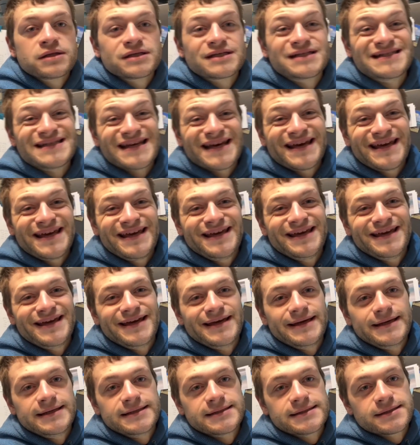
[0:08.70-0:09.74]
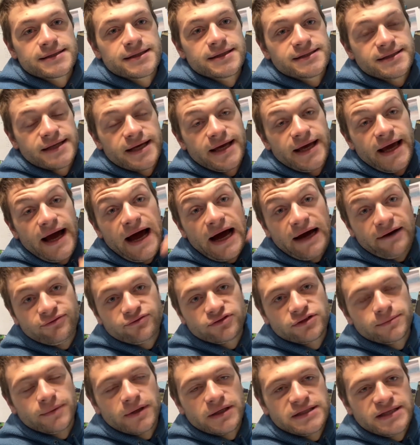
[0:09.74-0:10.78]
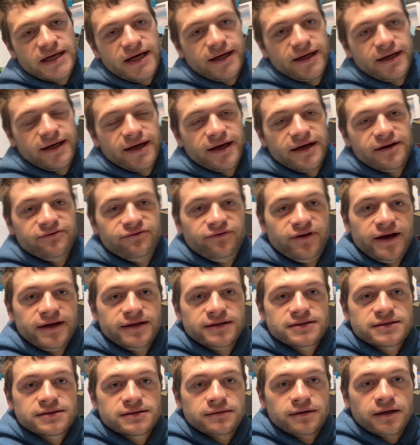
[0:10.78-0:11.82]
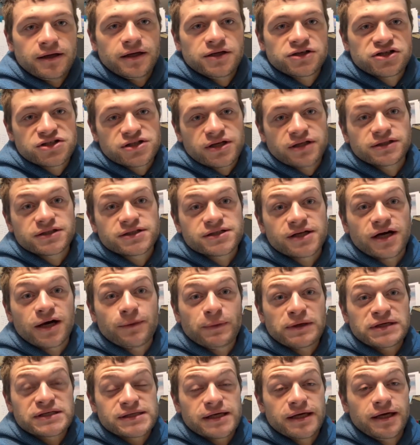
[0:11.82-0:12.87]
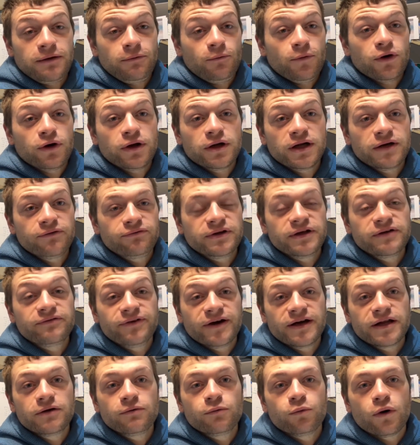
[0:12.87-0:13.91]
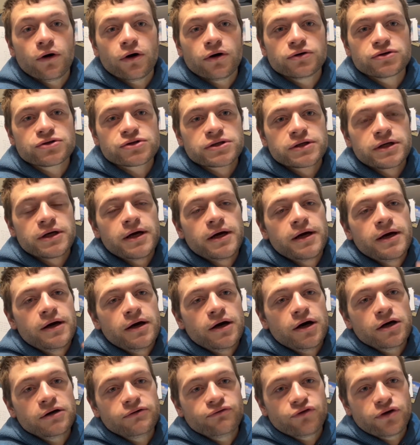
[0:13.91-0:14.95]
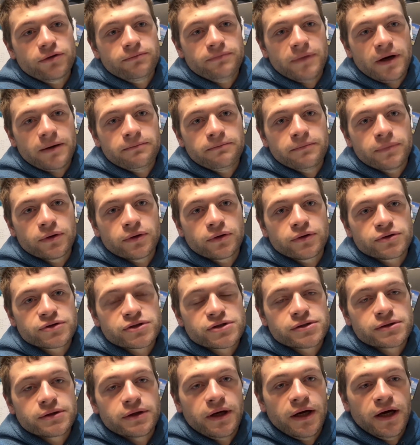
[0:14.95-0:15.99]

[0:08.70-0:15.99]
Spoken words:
Today is the day after my 10K event, and I'd just like to start by saying what a lovely event it was over in Mumbles.